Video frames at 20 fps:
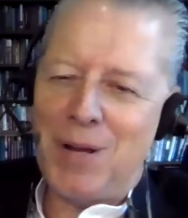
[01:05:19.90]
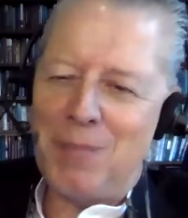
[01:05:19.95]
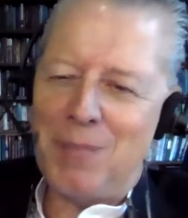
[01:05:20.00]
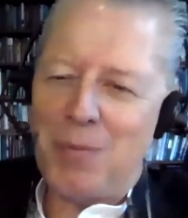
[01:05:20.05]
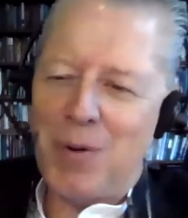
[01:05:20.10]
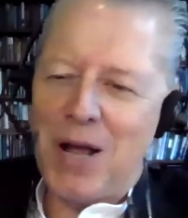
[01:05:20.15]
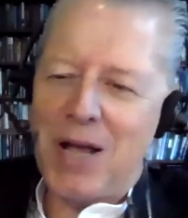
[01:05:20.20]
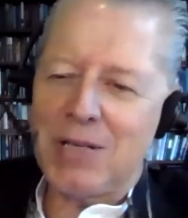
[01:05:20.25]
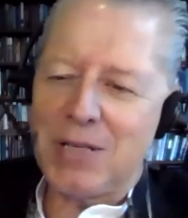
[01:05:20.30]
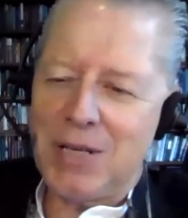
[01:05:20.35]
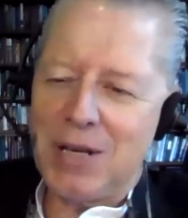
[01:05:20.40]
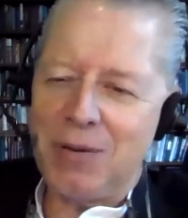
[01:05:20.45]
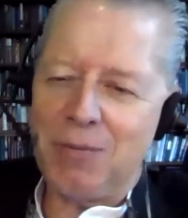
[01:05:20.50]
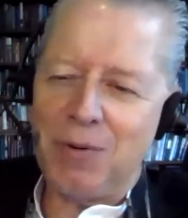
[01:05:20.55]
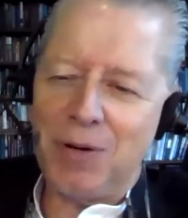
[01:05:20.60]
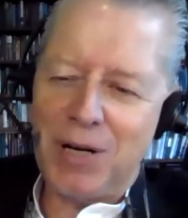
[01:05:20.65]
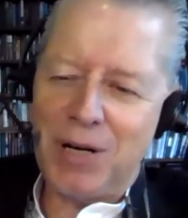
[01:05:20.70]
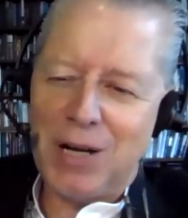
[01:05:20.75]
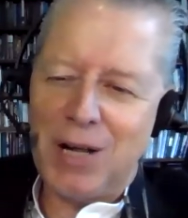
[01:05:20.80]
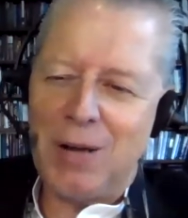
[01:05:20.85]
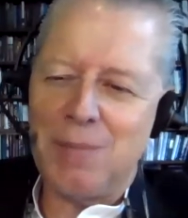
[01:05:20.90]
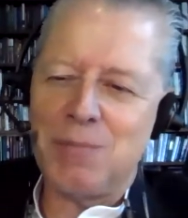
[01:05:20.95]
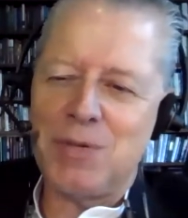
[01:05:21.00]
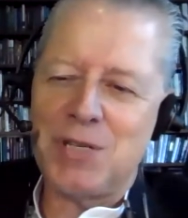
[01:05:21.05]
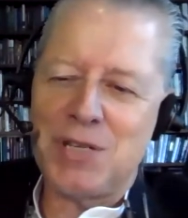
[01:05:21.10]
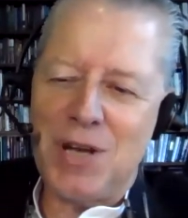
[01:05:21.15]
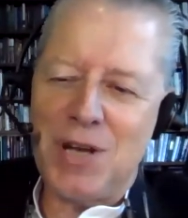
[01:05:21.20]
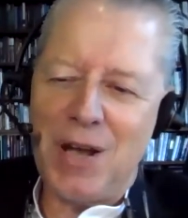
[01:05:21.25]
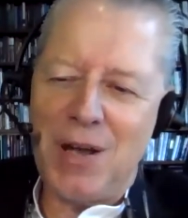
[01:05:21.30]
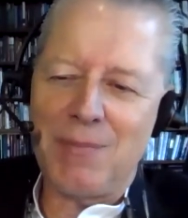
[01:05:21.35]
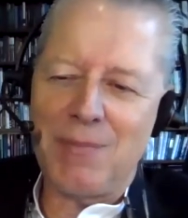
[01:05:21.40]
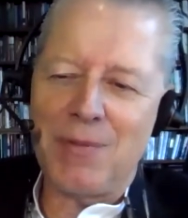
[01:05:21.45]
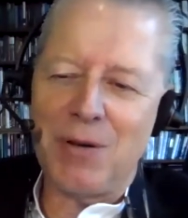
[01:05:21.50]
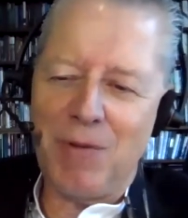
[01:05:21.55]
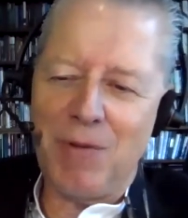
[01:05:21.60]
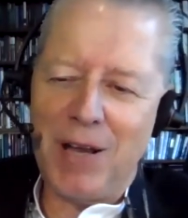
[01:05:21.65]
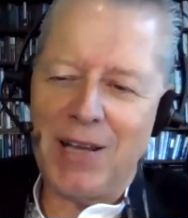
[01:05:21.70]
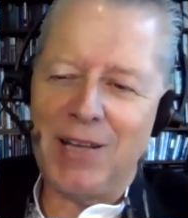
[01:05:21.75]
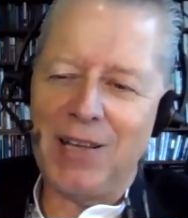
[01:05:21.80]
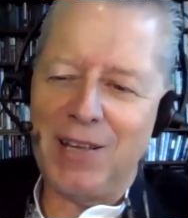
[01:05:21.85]
on Brexit when it comes time to
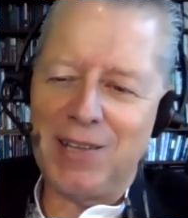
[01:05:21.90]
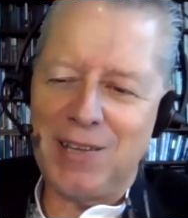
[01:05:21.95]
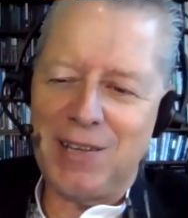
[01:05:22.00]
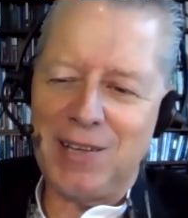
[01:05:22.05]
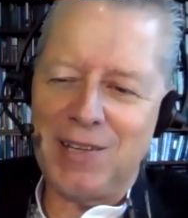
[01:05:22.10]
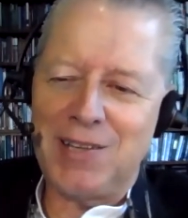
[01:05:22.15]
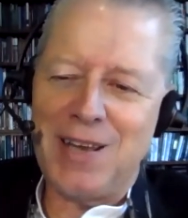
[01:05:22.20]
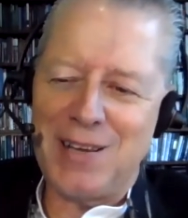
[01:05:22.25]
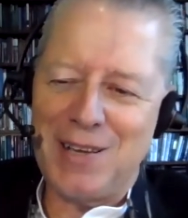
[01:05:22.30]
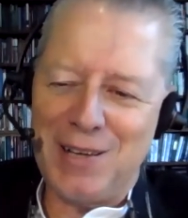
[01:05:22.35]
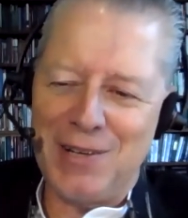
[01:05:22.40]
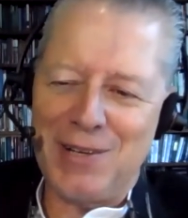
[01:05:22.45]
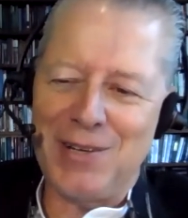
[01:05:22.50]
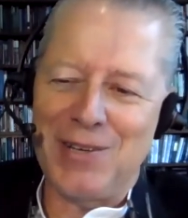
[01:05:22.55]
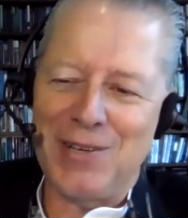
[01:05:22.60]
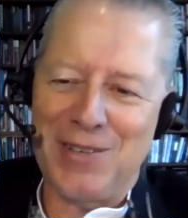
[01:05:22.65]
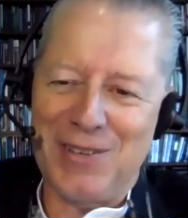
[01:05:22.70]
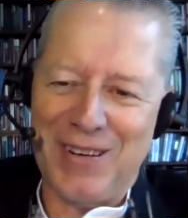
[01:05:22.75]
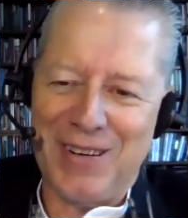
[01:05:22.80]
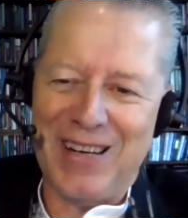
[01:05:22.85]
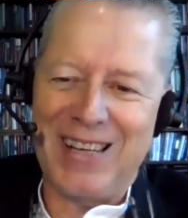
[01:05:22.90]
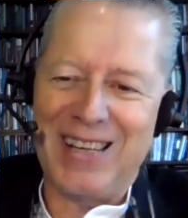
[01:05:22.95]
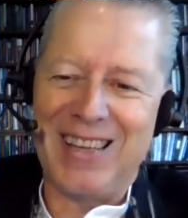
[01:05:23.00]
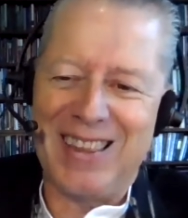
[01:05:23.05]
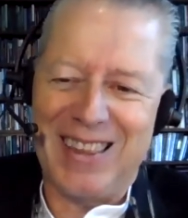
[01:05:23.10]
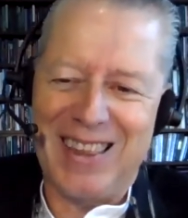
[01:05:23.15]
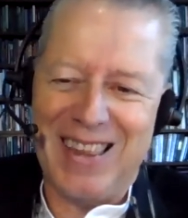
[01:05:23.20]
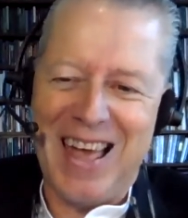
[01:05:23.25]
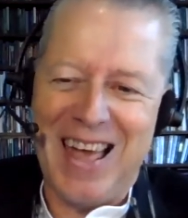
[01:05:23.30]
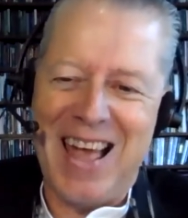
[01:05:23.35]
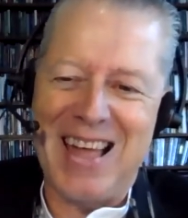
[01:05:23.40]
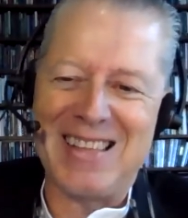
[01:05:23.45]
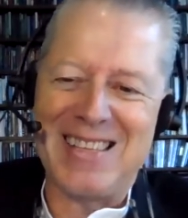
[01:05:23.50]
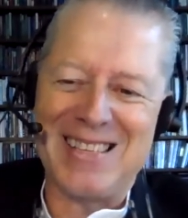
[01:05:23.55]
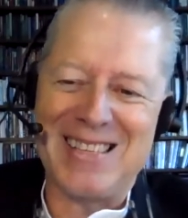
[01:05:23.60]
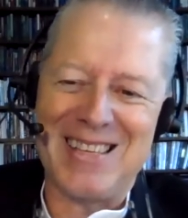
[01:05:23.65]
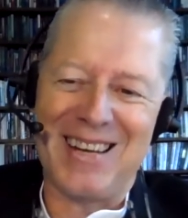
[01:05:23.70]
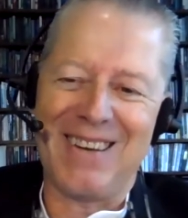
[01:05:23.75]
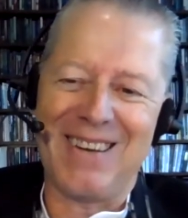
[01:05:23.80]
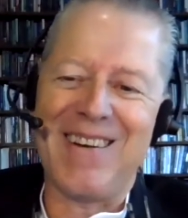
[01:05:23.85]
regulate the tech industry.
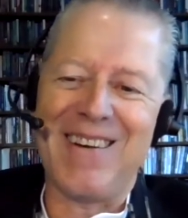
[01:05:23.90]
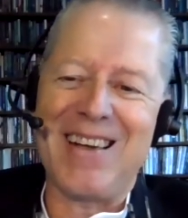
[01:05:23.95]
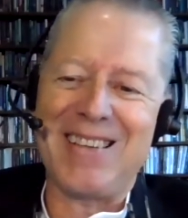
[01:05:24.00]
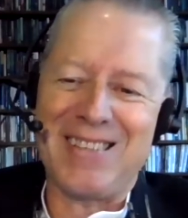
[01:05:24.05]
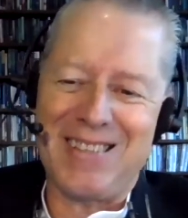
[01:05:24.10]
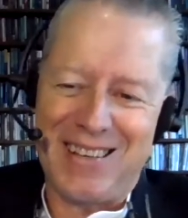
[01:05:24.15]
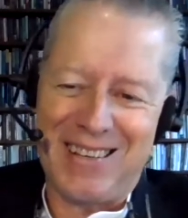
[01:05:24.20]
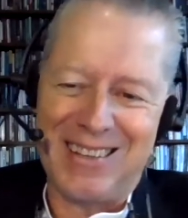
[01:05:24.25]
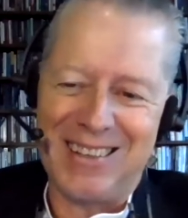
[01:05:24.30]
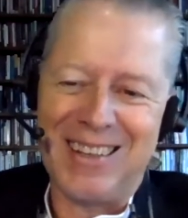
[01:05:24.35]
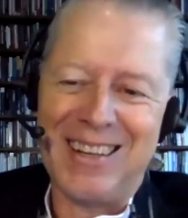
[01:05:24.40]
That's the question.